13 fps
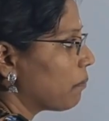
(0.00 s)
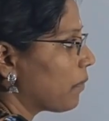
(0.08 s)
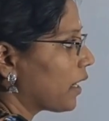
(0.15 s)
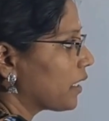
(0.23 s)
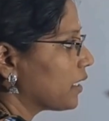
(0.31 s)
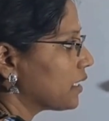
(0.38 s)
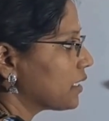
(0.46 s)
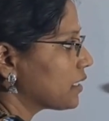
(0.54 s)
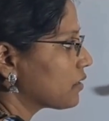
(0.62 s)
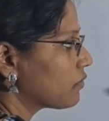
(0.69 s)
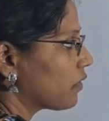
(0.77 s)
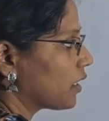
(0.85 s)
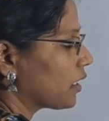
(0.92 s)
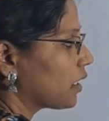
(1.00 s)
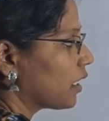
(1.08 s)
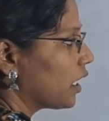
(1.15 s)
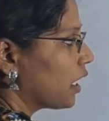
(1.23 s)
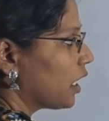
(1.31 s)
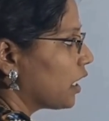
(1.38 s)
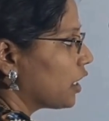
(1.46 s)
minus 1
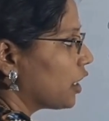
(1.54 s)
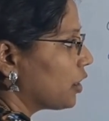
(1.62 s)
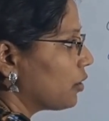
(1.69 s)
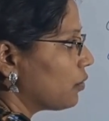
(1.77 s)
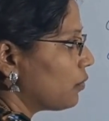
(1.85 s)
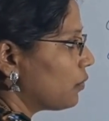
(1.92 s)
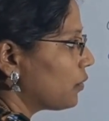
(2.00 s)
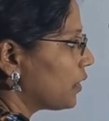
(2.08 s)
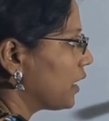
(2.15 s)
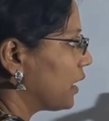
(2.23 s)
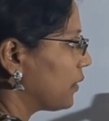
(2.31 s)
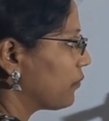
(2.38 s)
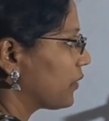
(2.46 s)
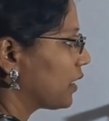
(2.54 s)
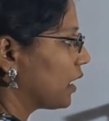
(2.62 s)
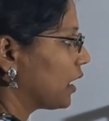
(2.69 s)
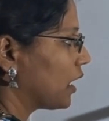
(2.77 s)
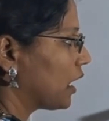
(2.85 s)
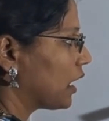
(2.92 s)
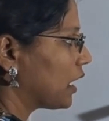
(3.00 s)
into D.
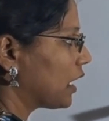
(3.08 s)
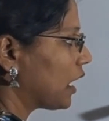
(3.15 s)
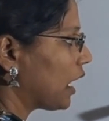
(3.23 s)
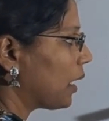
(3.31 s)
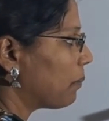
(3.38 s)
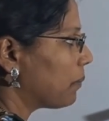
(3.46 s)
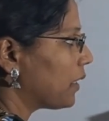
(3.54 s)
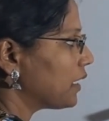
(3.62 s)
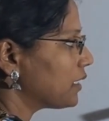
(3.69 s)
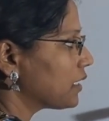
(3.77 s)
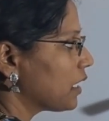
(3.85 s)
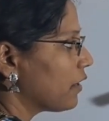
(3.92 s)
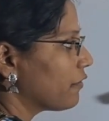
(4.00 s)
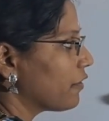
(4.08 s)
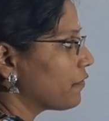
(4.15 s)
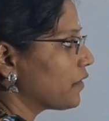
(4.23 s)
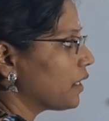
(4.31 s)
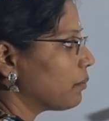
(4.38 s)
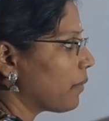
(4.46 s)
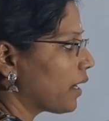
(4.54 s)
A plus
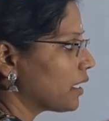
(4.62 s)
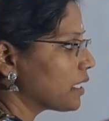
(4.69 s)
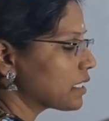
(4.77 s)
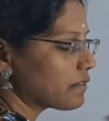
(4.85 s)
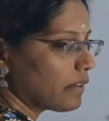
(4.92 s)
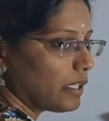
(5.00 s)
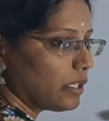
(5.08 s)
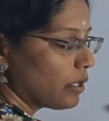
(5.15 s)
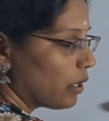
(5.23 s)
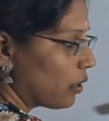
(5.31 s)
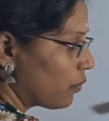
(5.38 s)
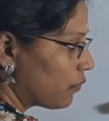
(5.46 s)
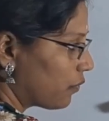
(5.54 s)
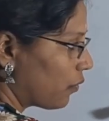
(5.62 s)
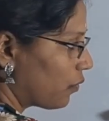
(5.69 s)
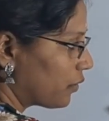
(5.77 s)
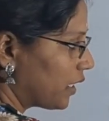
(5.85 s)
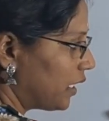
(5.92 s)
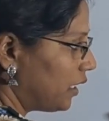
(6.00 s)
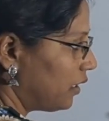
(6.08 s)
15 minus 1,
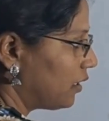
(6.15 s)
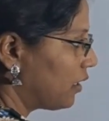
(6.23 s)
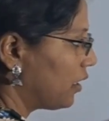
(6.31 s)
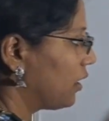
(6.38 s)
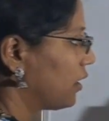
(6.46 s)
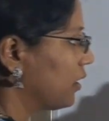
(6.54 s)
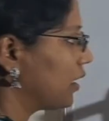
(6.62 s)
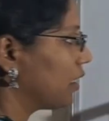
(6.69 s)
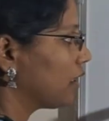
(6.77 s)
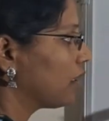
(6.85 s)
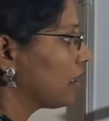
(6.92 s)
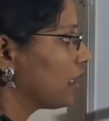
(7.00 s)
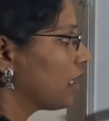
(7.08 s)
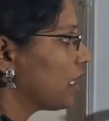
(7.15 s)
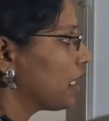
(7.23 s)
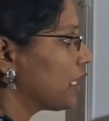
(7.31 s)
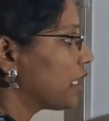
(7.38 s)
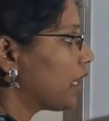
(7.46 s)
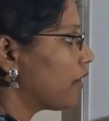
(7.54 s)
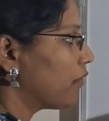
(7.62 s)
14 D.
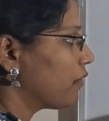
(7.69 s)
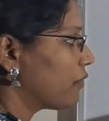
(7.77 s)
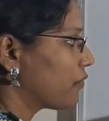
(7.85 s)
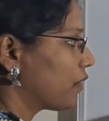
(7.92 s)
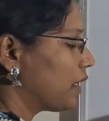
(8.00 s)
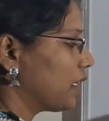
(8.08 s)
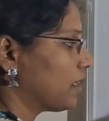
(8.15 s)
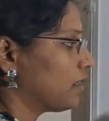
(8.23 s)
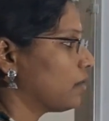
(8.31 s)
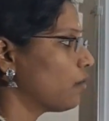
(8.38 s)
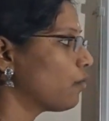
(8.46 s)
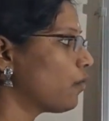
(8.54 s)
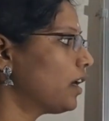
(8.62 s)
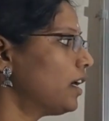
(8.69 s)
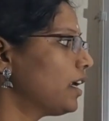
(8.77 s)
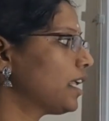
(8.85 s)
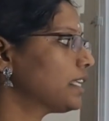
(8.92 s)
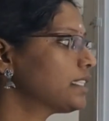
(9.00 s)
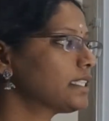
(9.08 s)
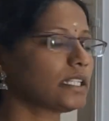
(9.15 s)
A15, 1
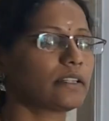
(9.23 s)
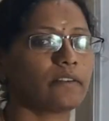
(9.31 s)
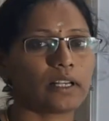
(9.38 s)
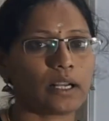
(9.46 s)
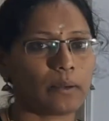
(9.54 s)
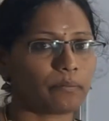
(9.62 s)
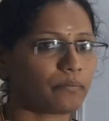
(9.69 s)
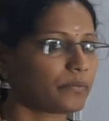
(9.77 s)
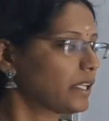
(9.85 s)
less it will come.